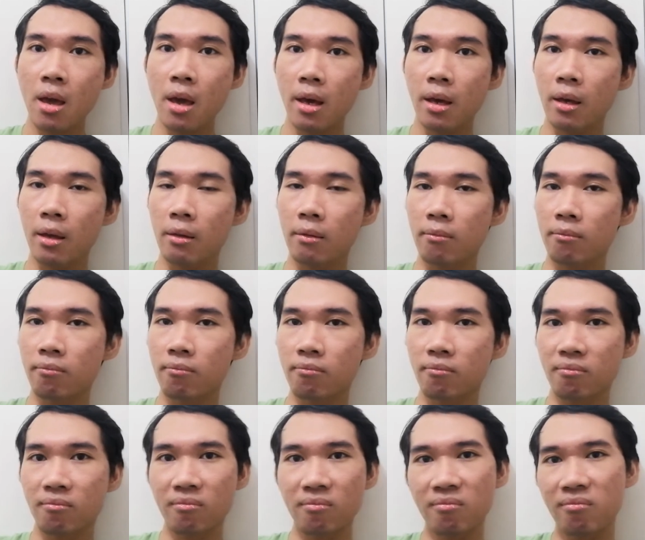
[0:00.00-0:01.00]

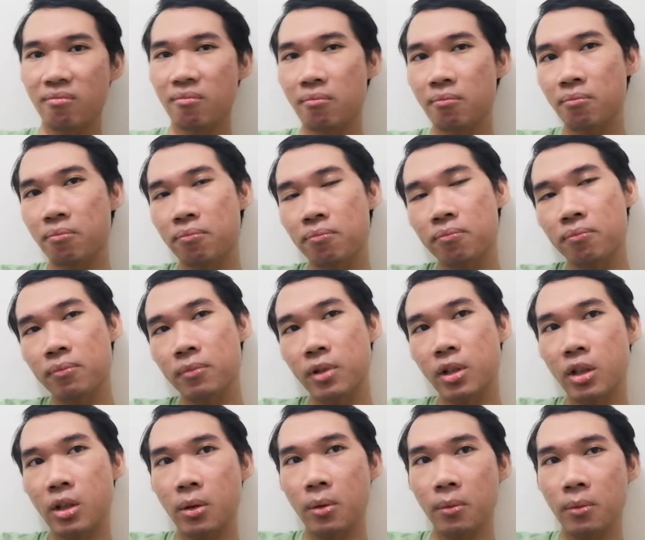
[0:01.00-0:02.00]
And
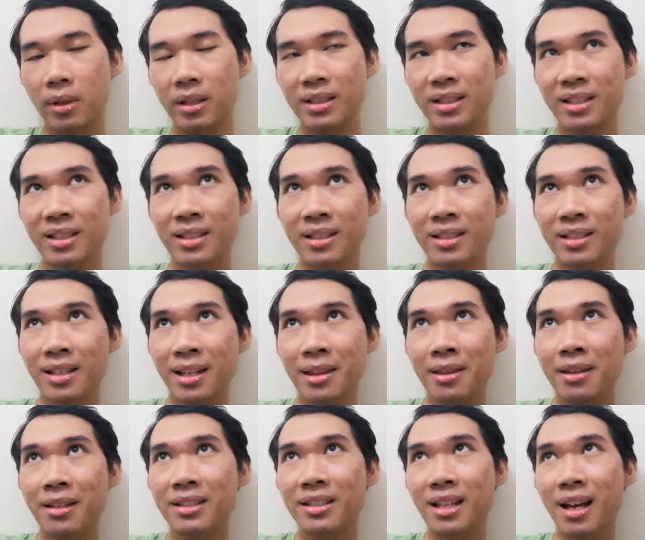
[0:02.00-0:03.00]
you know it's
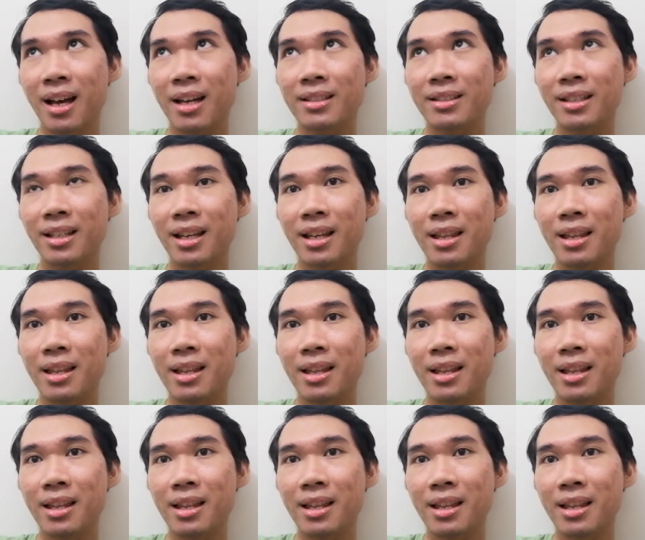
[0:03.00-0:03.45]
synthesized